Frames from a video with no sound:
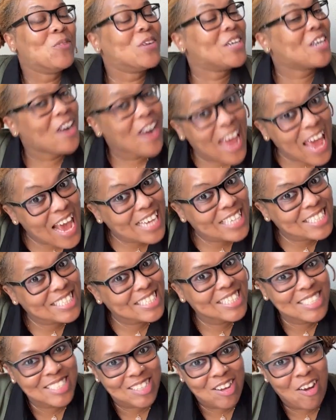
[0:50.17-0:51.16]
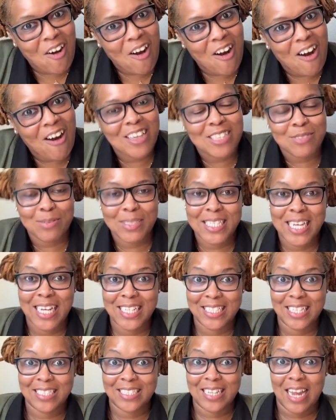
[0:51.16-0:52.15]
what our actions are is what
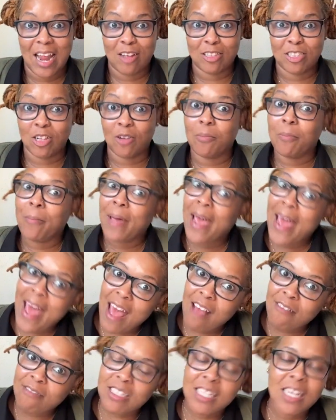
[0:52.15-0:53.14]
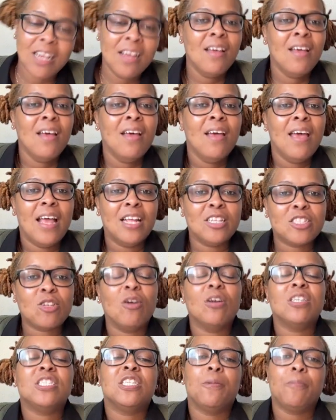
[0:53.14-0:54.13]
takes us down certain paths. And
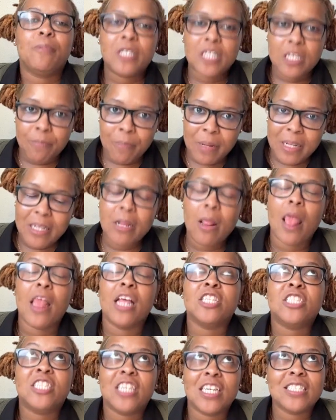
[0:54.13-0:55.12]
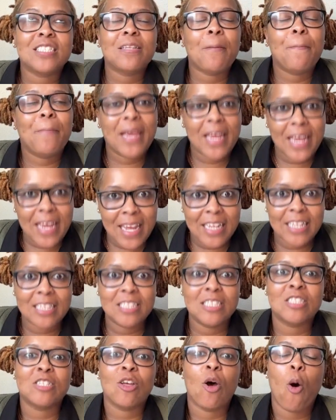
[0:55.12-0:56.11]
so it just
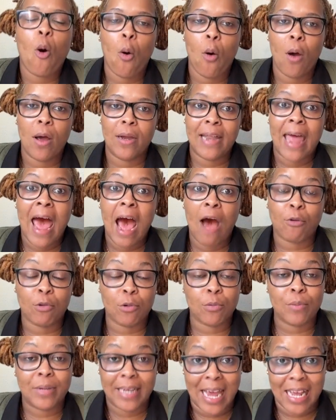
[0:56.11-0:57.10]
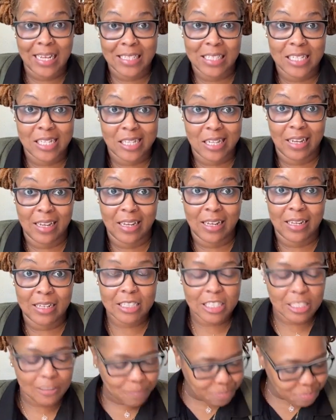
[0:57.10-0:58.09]
depends on how we react to
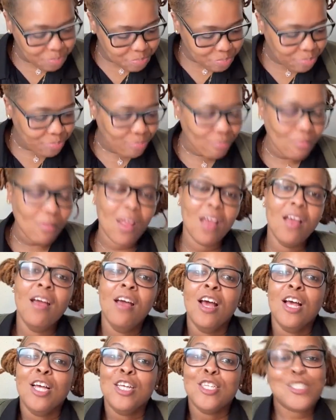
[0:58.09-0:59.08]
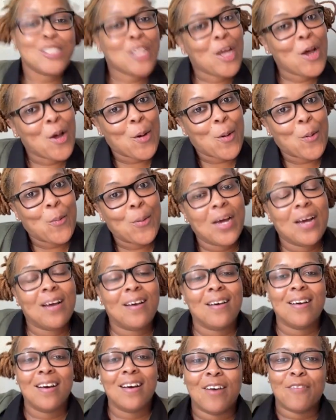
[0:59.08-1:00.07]
things. So,
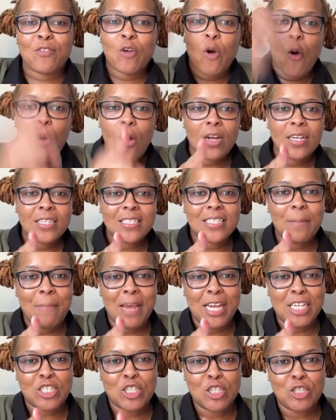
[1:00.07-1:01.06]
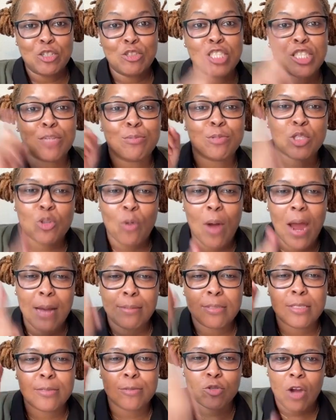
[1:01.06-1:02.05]
of course, make sure you
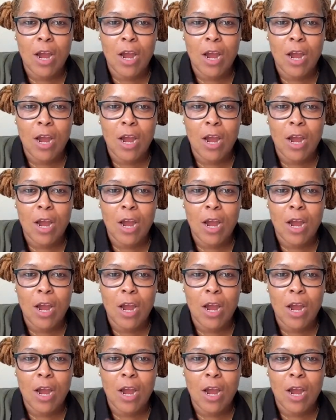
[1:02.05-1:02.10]
subscribe.